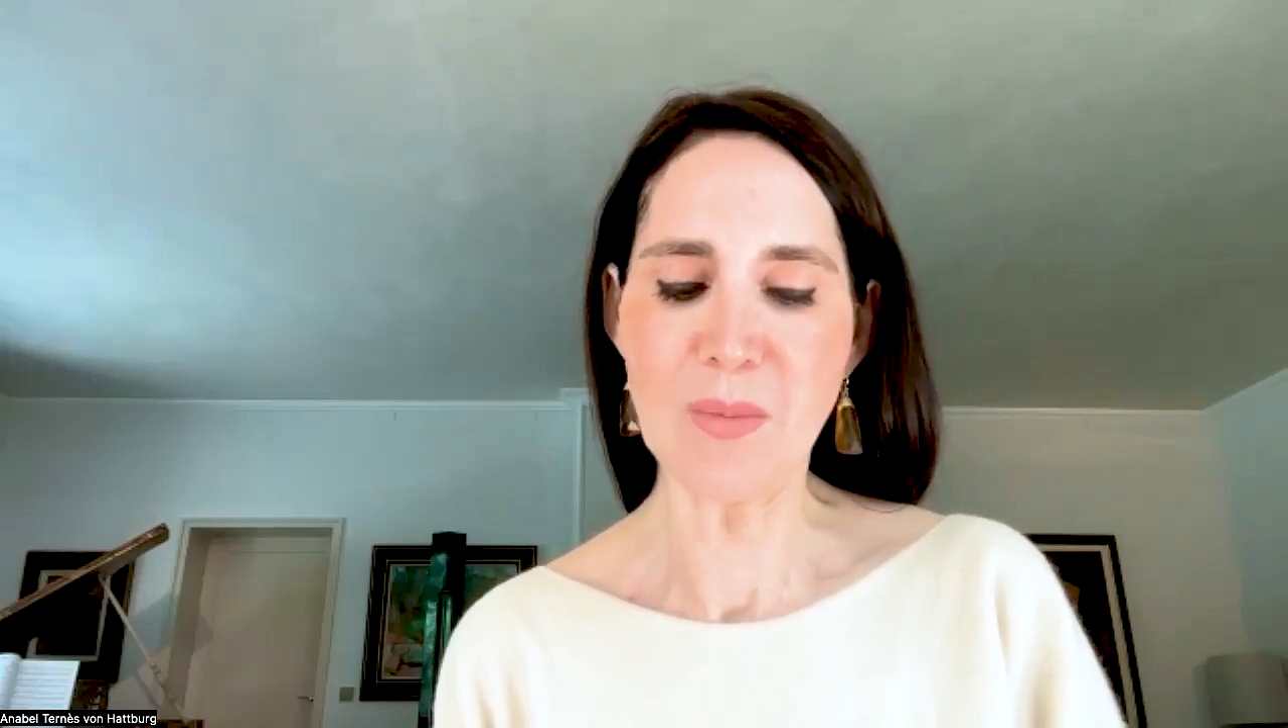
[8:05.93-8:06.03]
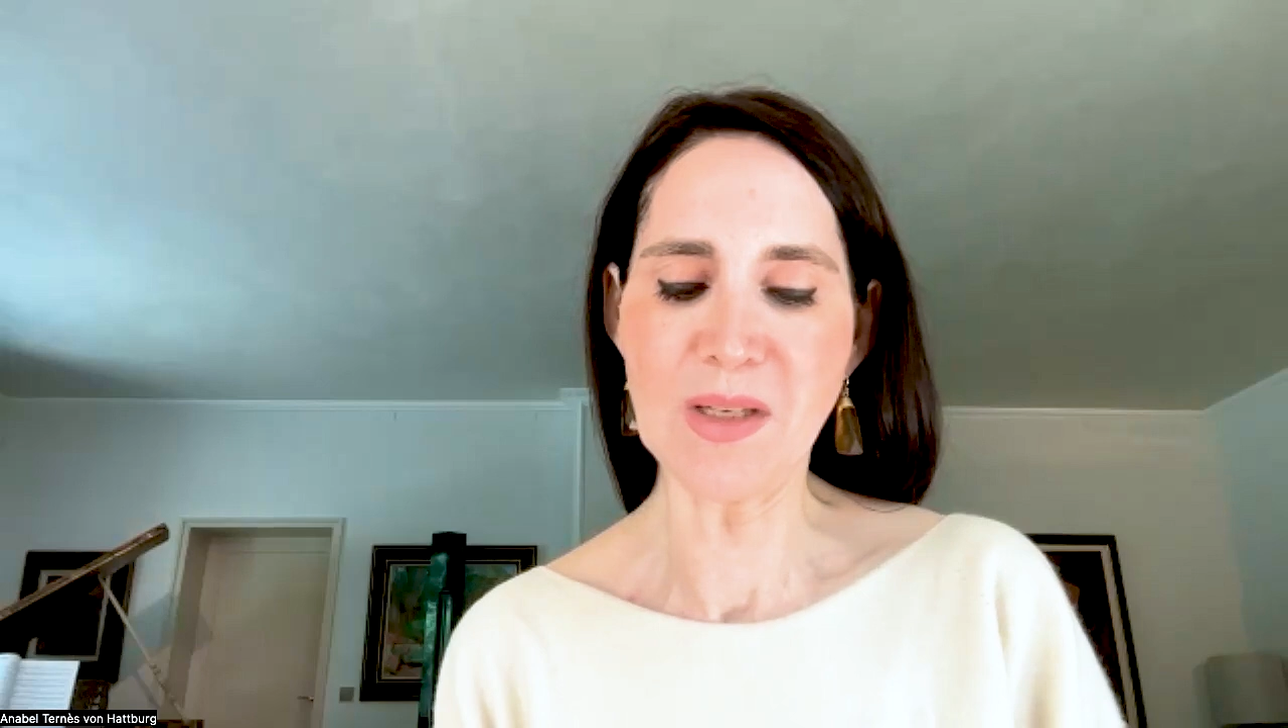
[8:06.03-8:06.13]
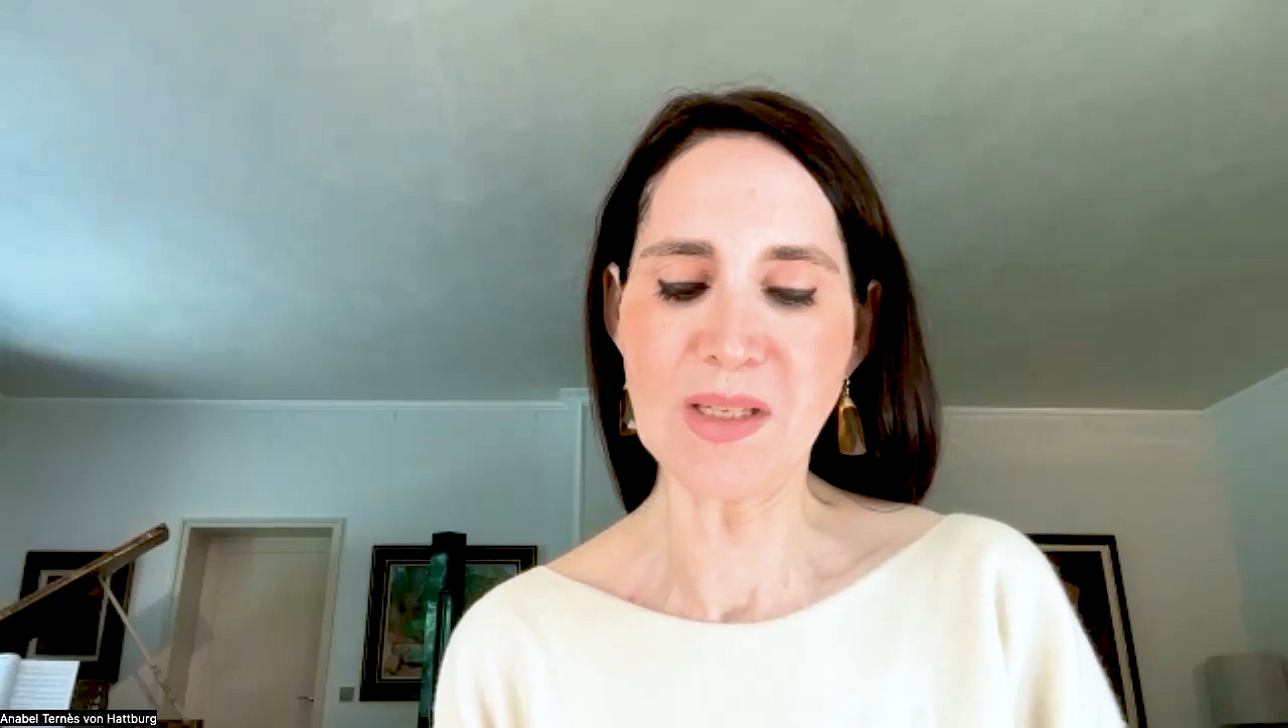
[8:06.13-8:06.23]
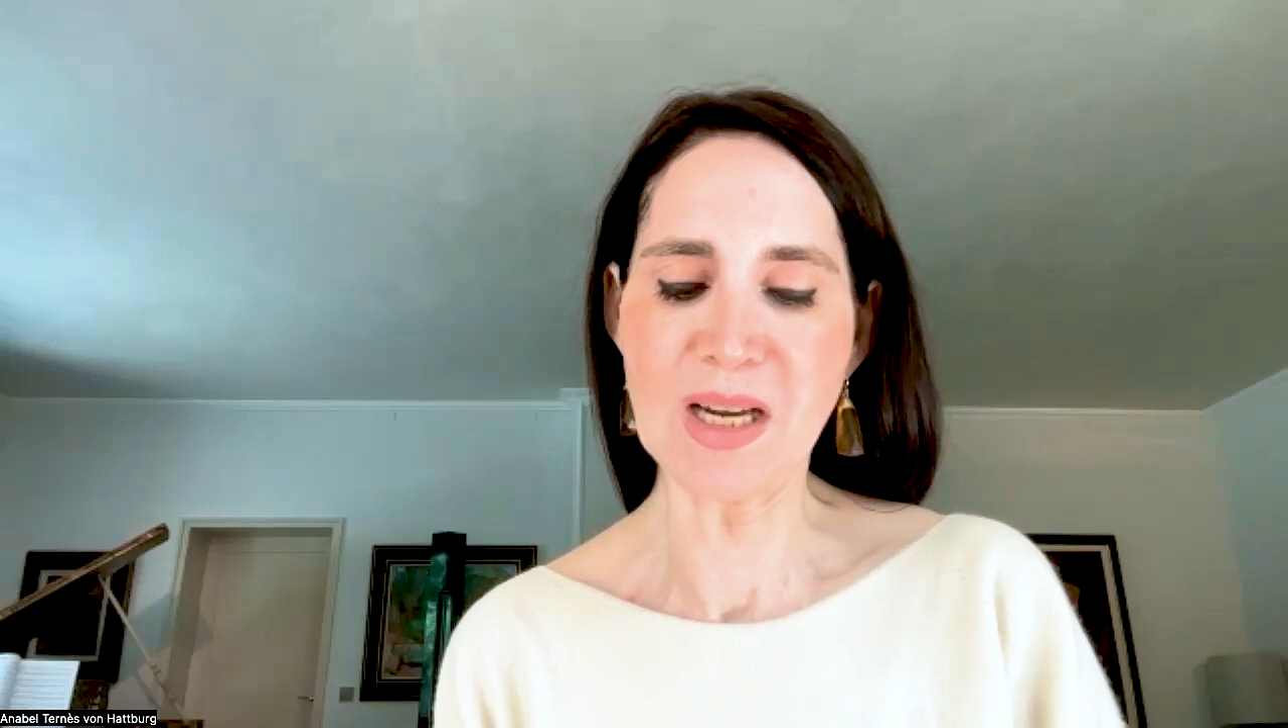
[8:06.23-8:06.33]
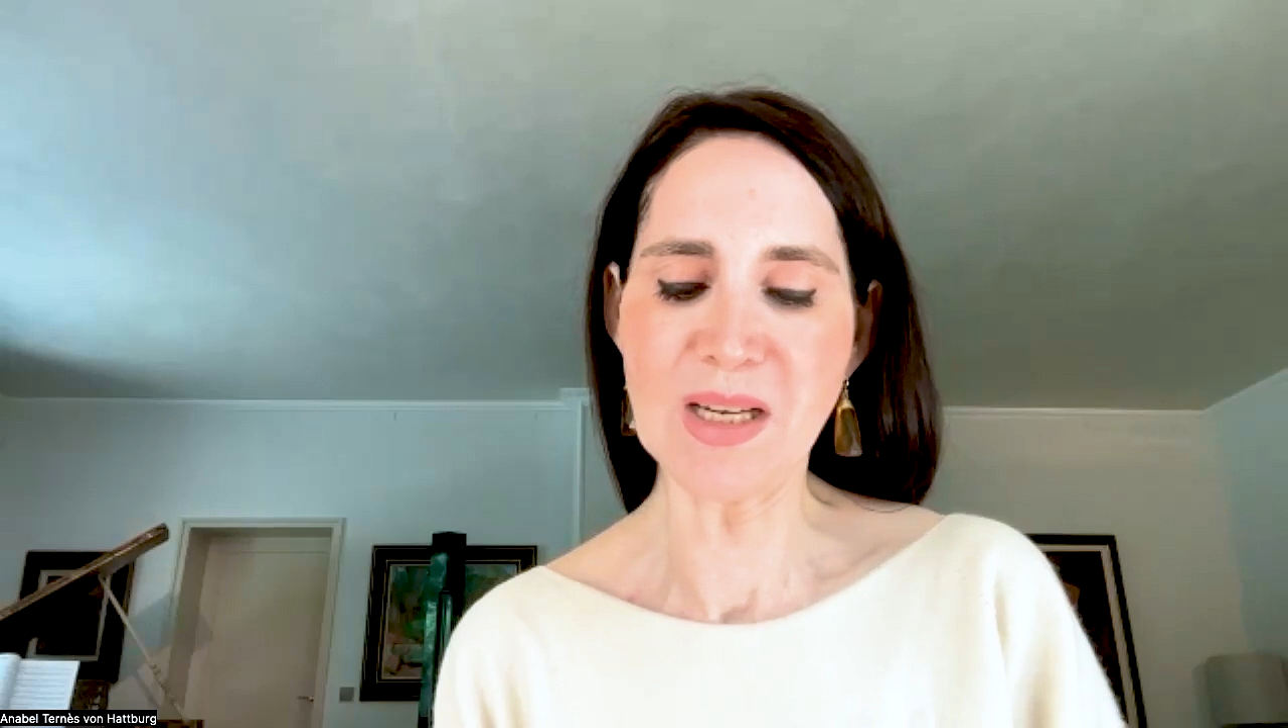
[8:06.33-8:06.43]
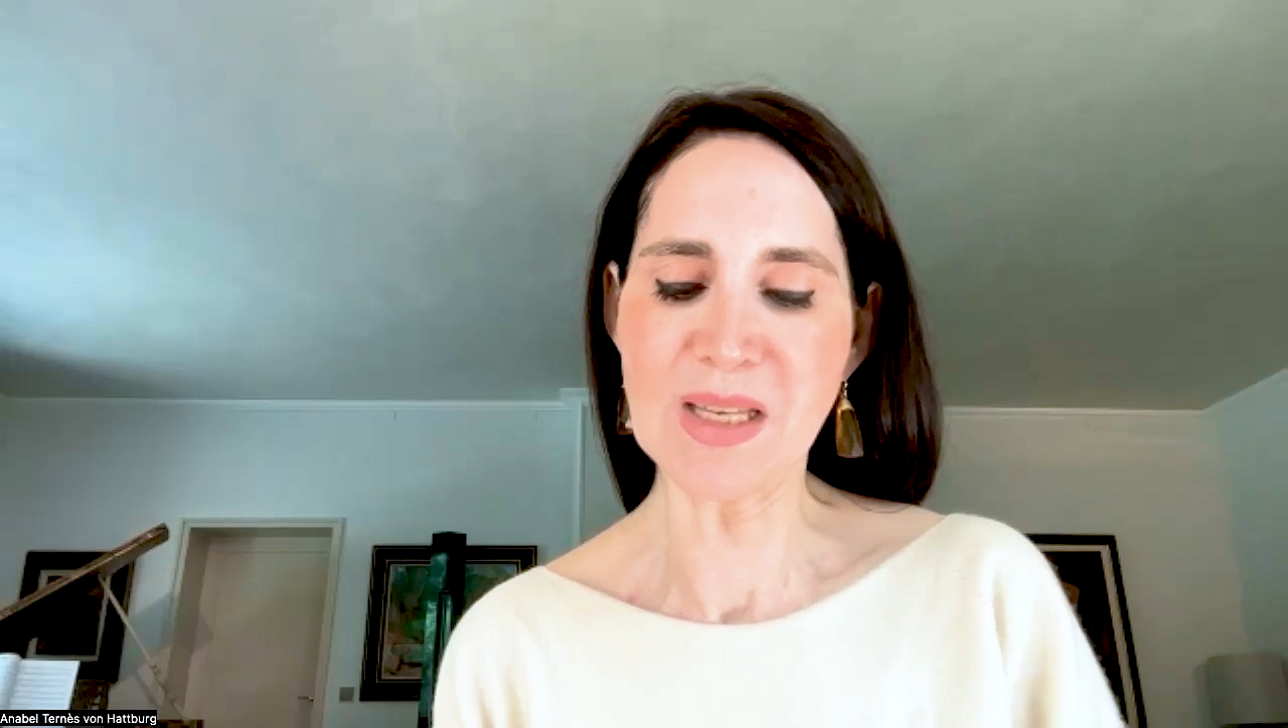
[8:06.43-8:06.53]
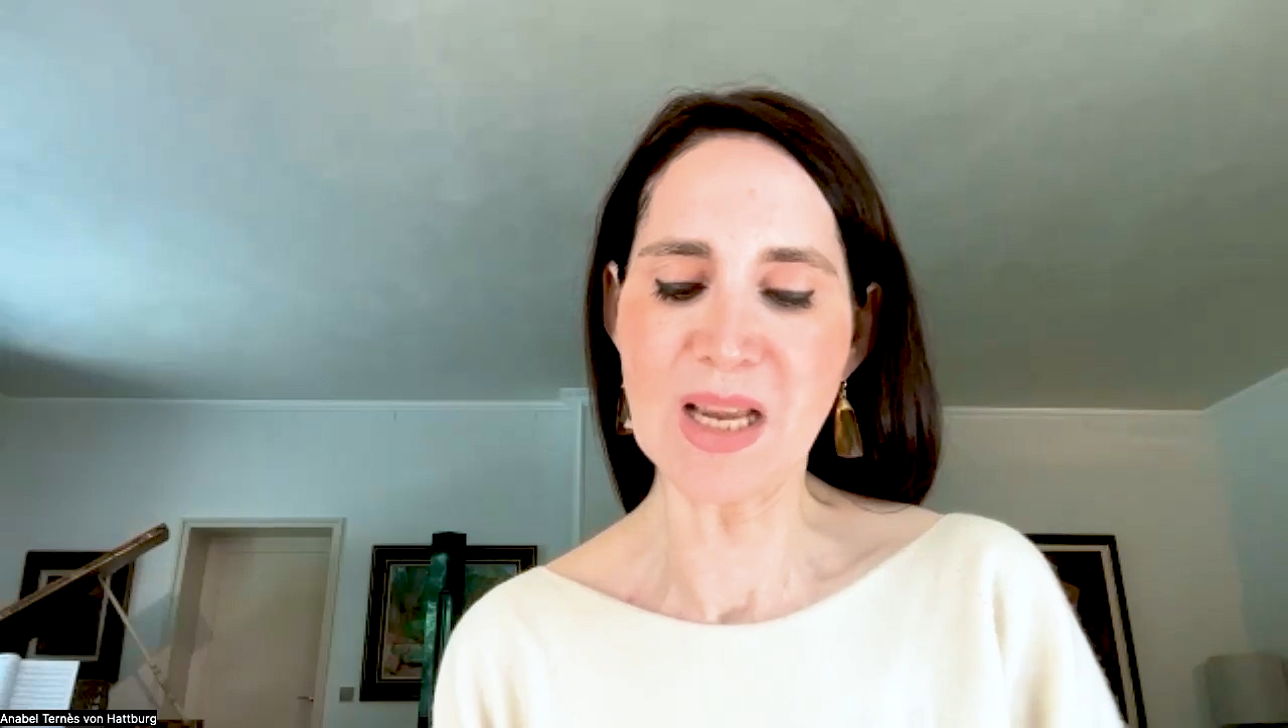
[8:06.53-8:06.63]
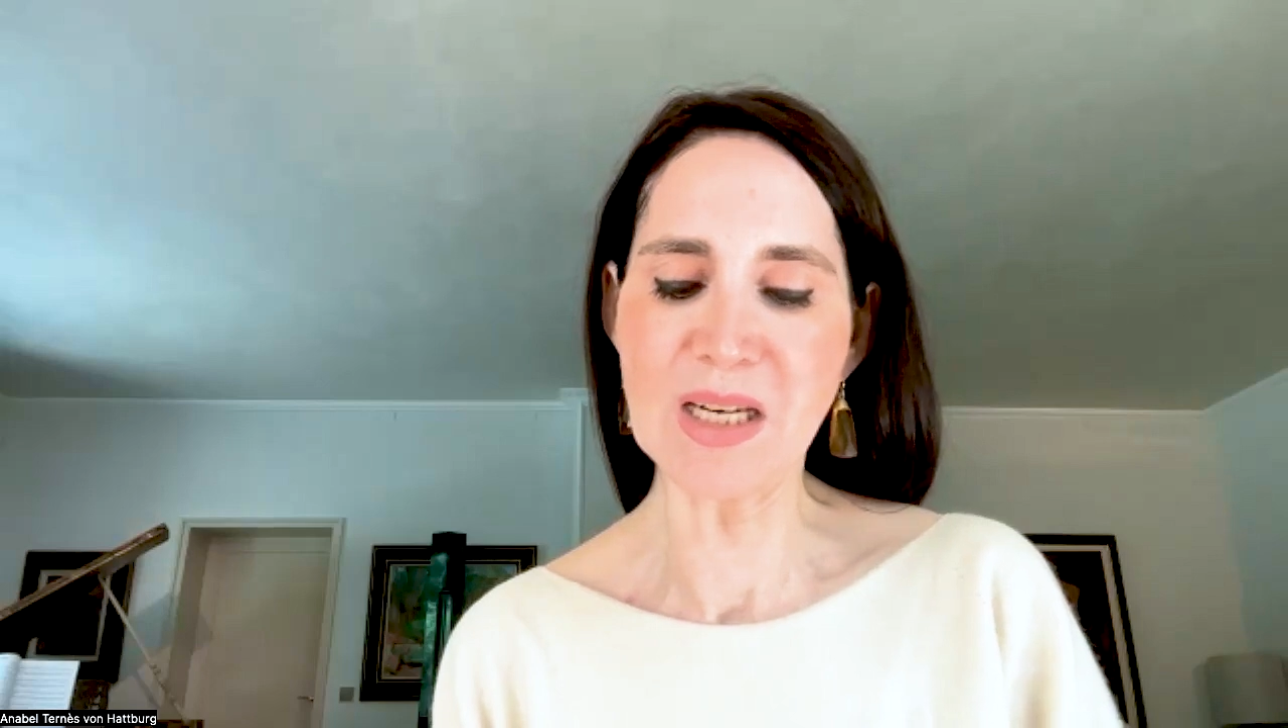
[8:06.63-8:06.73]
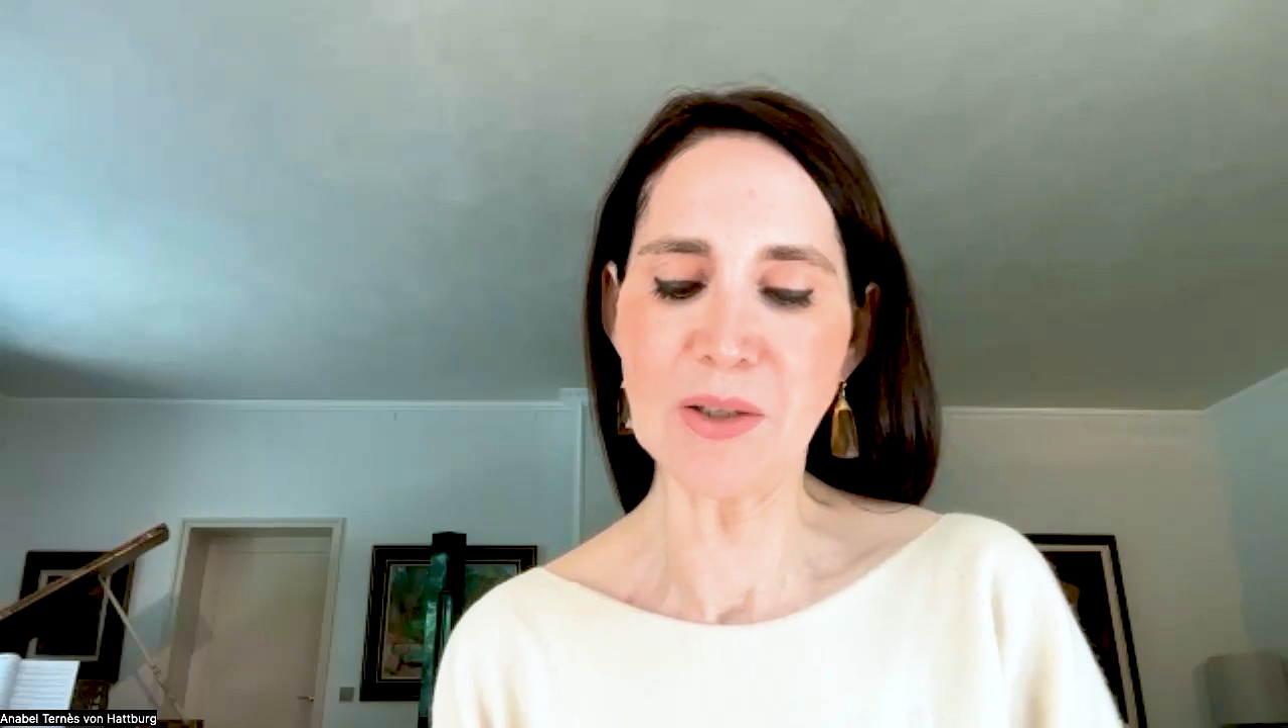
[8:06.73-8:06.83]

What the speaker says: the desire